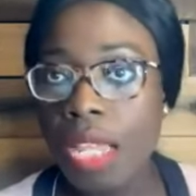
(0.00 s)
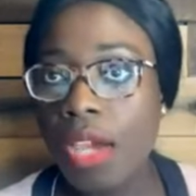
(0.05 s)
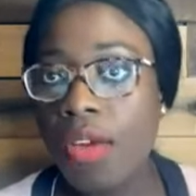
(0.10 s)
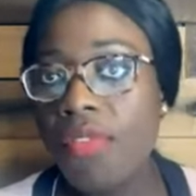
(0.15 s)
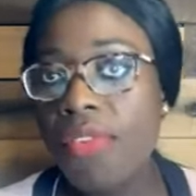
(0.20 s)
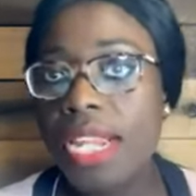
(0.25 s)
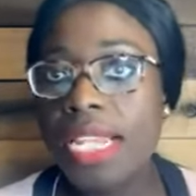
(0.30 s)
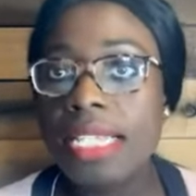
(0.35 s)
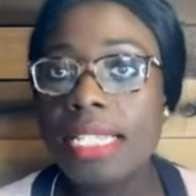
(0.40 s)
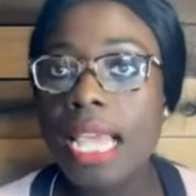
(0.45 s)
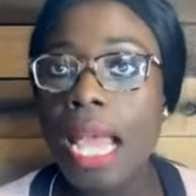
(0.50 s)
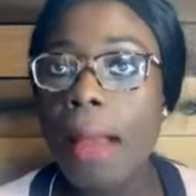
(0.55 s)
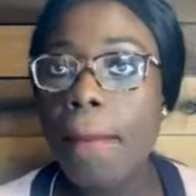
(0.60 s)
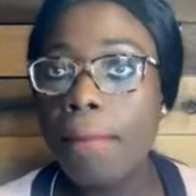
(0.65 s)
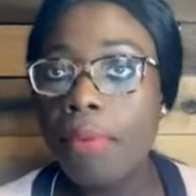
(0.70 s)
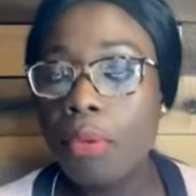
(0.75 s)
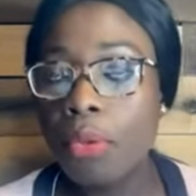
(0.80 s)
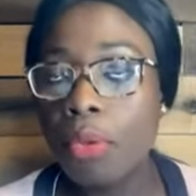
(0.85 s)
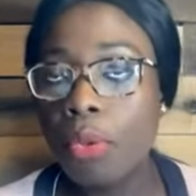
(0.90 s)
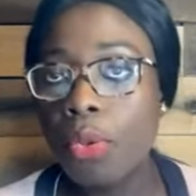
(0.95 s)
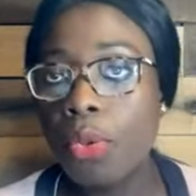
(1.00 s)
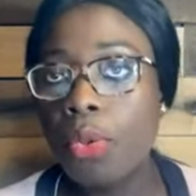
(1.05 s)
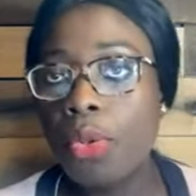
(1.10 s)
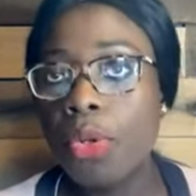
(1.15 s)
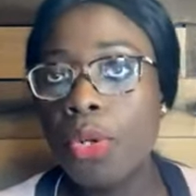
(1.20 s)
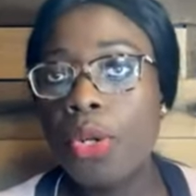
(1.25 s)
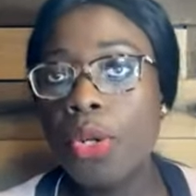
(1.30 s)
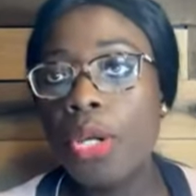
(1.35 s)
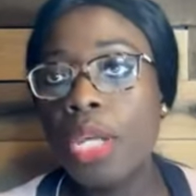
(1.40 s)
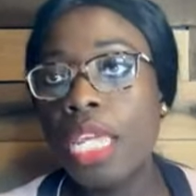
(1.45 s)
for example,
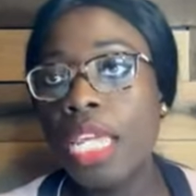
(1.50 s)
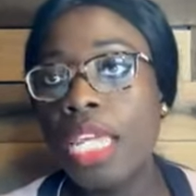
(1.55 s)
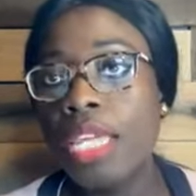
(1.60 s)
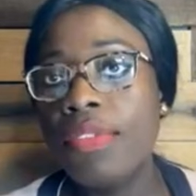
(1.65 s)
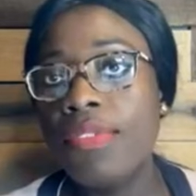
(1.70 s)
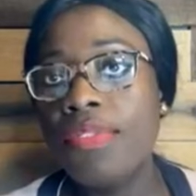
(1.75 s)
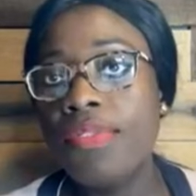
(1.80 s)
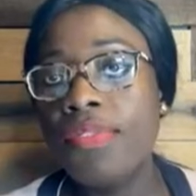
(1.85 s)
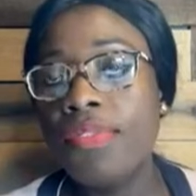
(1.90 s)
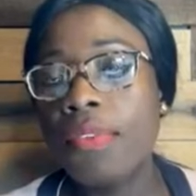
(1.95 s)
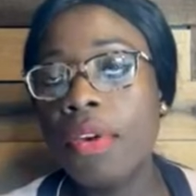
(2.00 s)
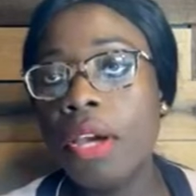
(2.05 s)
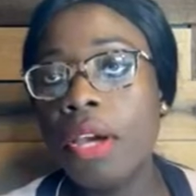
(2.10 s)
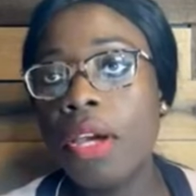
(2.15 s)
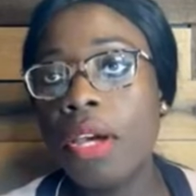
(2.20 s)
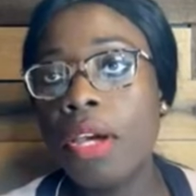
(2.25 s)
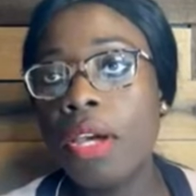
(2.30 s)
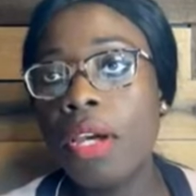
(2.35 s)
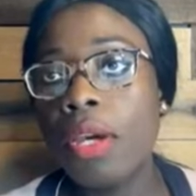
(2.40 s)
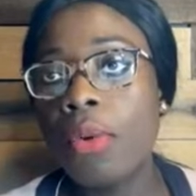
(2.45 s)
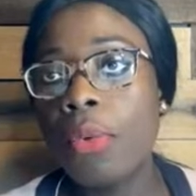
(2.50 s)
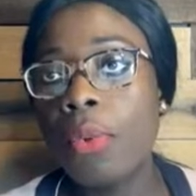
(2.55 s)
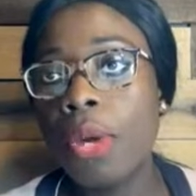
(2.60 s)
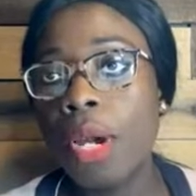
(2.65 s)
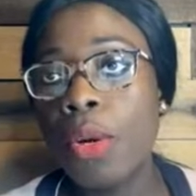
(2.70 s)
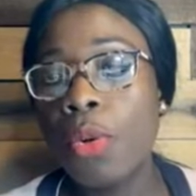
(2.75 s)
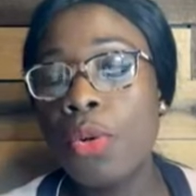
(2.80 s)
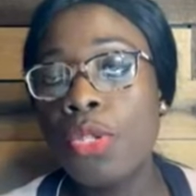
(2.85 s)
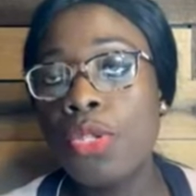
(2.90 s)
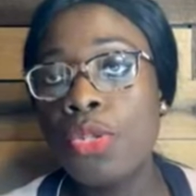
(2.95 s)
if
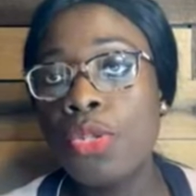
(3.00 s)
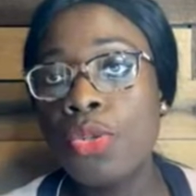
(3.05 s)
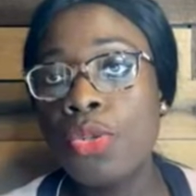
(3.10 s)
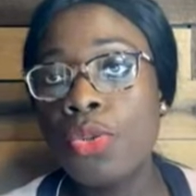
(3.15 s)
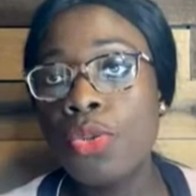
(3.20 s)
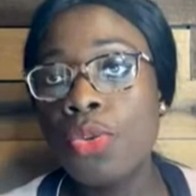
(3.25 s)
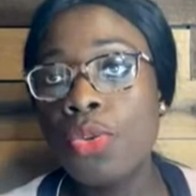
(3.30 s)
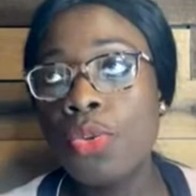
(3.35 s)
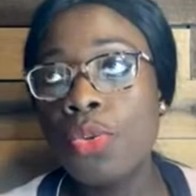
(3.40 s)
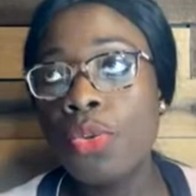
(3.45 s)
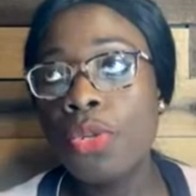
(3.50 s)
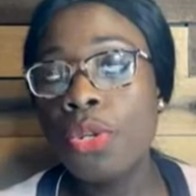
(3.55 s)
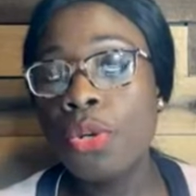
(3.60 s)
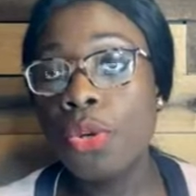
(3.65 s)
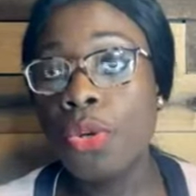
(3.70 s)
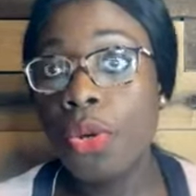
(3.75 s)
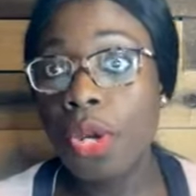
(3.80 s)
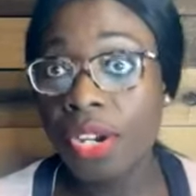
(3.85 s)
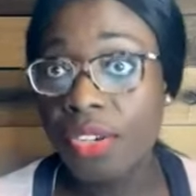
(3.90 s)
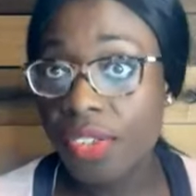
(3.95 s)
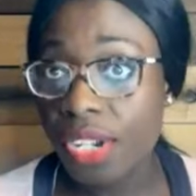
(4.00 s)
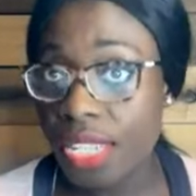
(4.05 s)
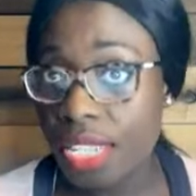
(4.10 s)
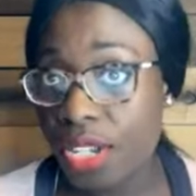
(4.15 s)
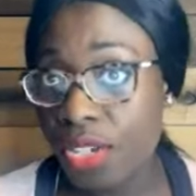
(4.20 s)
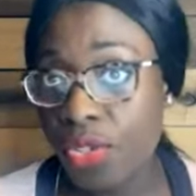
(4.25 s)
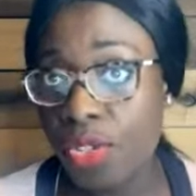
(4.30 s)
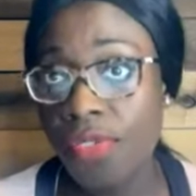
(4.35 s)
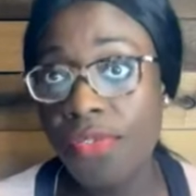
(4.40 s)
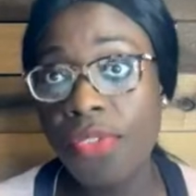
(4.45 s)
we're going to do, you know, your address
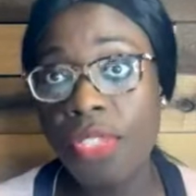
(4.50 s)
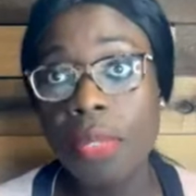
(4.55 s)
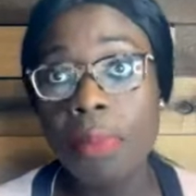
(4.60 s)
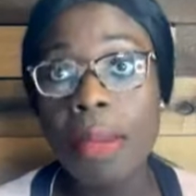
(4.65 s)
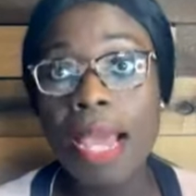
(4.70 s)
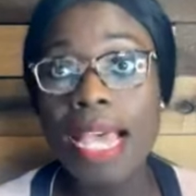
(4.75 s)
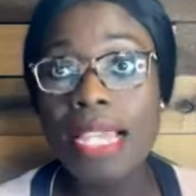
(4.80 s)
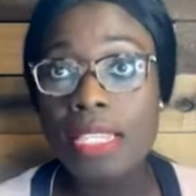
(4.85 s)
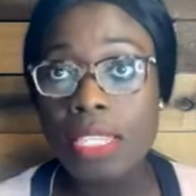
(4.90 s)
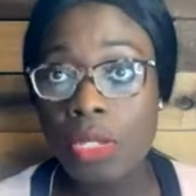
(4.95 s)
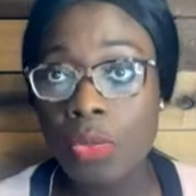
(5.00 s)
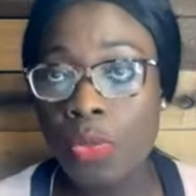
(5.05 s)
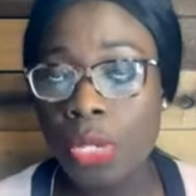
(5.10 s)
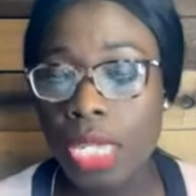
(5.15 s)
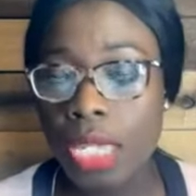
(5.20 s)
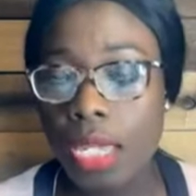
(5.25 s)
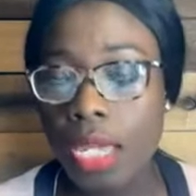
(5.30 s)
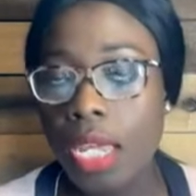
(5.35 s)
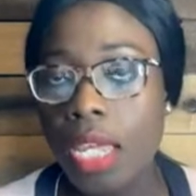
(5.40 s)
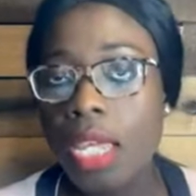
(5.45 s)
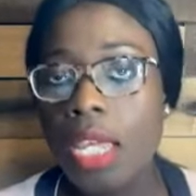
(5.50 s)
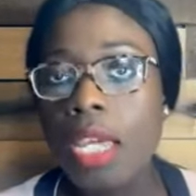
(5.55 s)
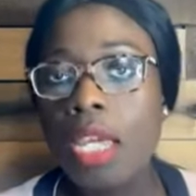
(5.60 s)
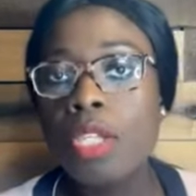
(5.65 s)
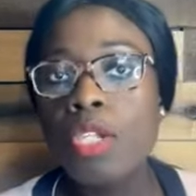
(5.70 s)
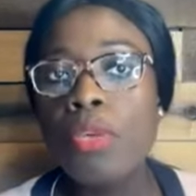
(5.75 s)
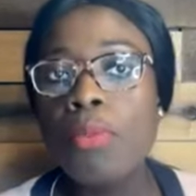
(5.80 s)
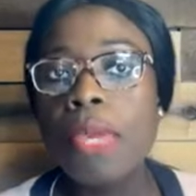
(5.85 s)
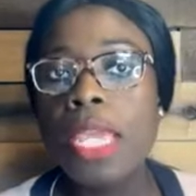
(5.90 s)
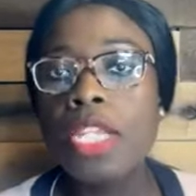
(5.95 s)
history for the past week,
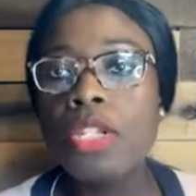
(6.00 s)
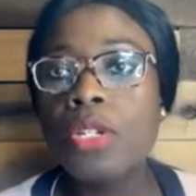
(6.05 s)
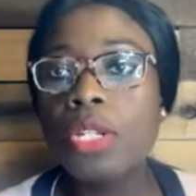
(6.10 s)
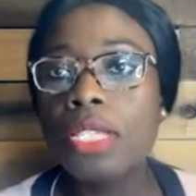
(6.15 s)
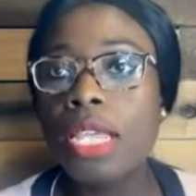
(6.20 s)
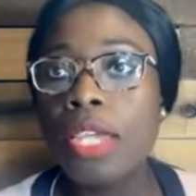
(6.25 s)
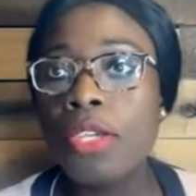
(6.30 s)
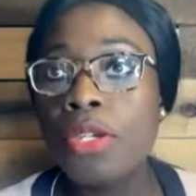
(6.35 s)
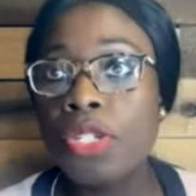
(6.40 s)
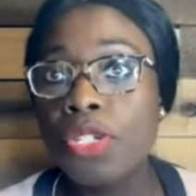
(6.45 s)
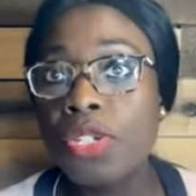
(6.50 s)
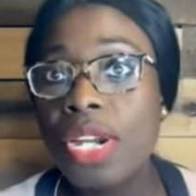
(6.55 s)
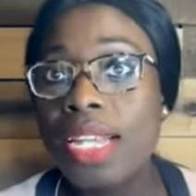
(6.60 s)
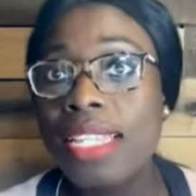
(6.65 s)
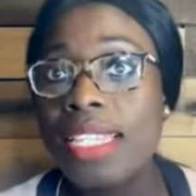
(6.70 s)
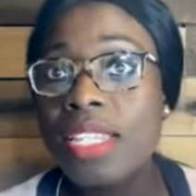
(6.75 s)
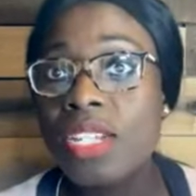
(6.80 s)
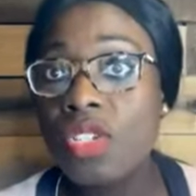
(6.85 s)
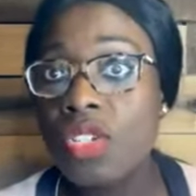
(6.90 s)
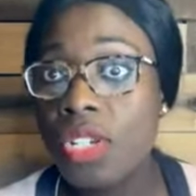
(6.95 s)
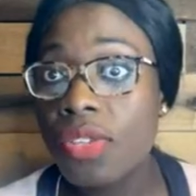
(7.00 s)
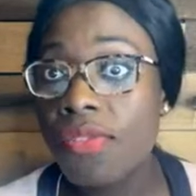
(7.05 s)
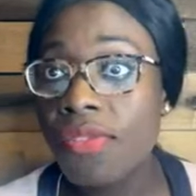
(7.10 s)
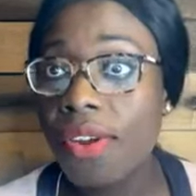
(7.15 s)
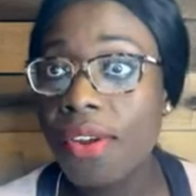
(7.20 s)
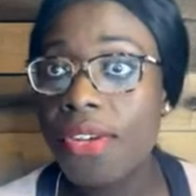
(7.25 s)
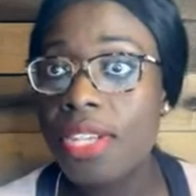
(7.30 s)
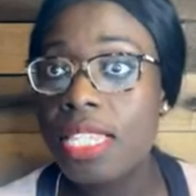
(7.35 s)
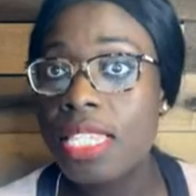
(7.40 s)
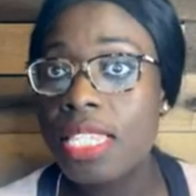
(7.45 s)
you make sure that you transition
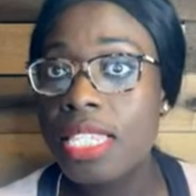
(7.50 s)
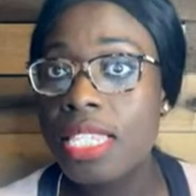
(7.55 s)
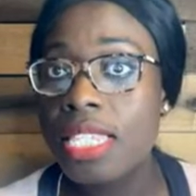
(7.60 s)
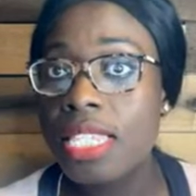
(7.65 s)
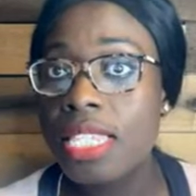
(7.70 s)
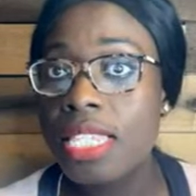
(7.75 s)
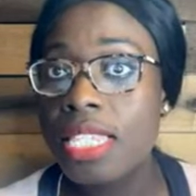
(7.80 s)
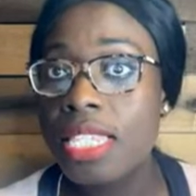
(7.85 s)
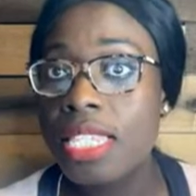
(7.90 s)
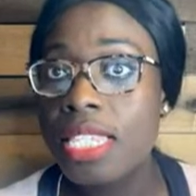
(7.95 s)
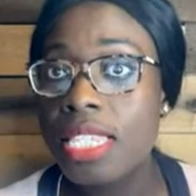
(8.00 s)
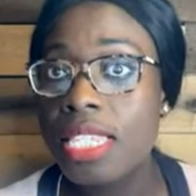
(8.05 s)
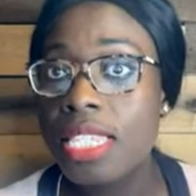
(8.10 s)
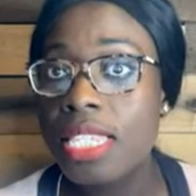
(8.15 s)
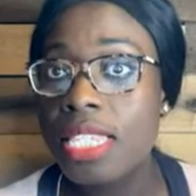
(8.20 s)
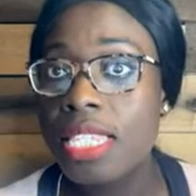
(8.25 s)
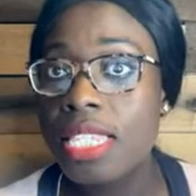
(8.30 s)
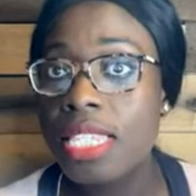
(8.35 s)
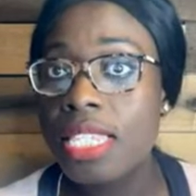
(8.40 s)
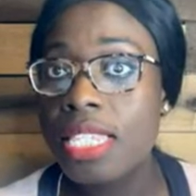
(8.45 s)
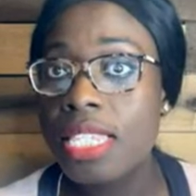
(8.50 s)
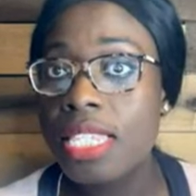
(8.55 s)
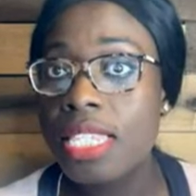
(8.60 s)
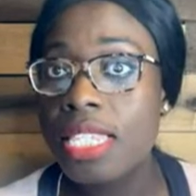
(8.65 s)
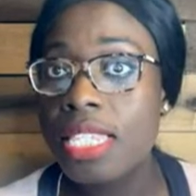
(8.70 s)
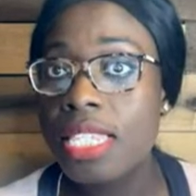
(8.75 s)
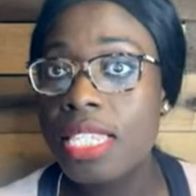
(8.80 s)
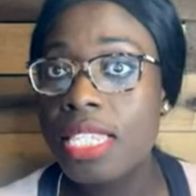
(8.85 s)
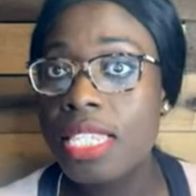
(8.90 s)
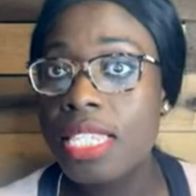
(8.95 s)
very smoothly. So from
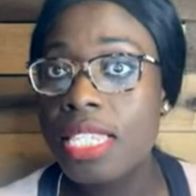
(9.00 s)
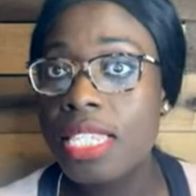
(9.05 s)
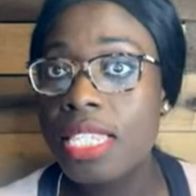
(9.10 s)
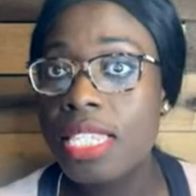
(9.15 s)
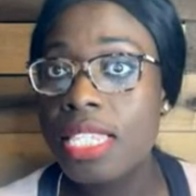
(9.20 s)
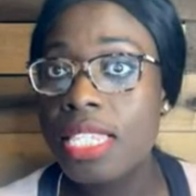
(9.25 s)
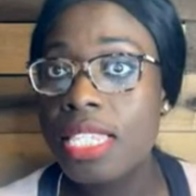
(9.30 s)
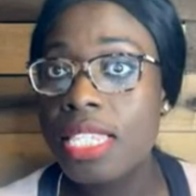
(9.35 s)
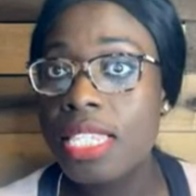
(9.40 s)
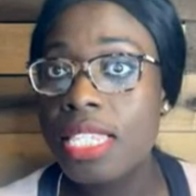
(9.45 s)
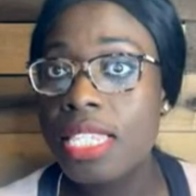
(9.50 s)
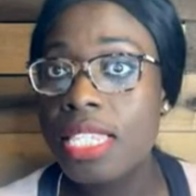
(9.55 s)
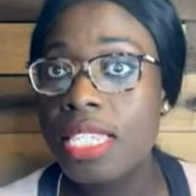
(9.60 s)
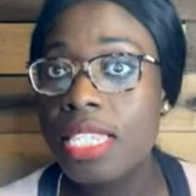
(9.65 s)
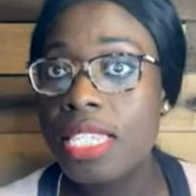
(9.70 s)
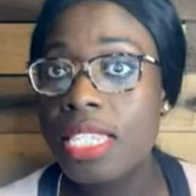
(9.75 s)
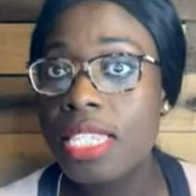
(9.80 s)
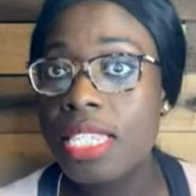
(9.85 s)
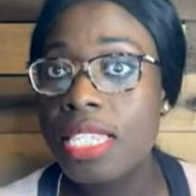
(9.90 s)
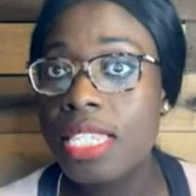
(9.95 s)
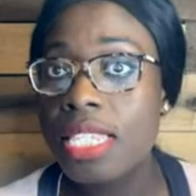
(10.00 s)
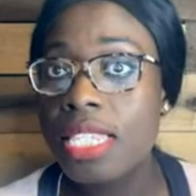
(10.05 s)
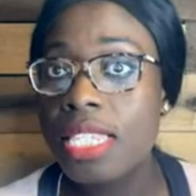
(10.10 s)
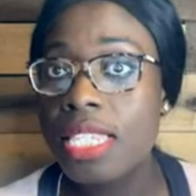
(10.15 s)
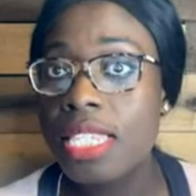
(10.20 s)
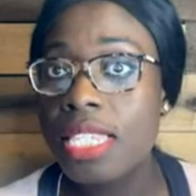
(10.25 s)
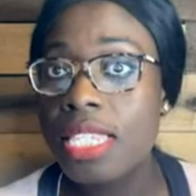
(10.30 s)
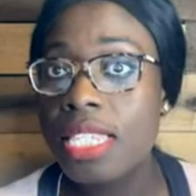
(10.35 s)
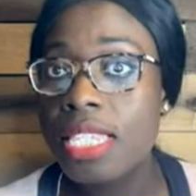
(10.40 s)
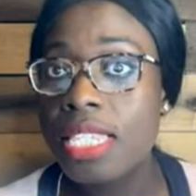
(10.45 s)
Monday, you lived in
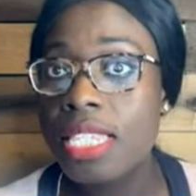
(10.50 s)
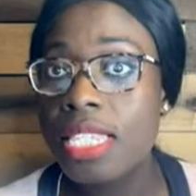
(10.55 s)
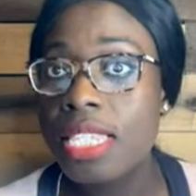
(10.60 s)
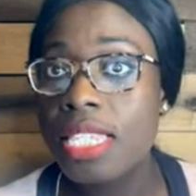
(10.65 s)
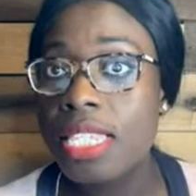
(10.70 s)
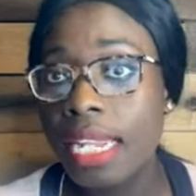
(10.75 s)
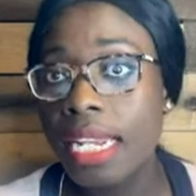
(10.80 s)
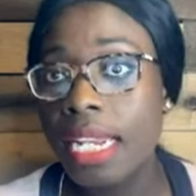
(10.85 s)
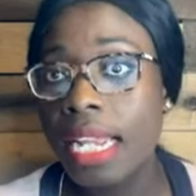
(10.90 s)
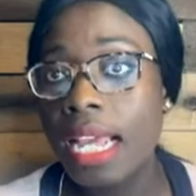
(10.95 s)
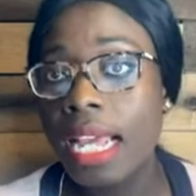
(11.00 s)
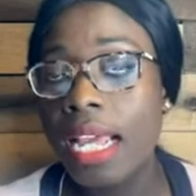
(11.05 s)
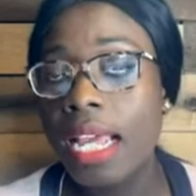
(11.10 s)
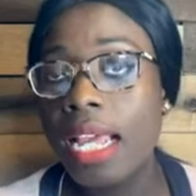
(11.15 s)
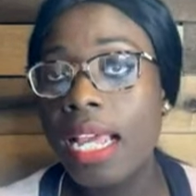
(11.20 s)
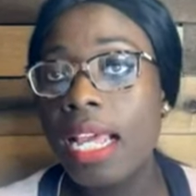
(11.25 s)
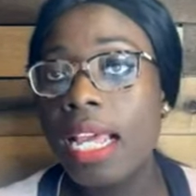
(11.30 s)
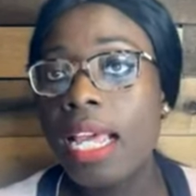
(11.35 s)
North Carolina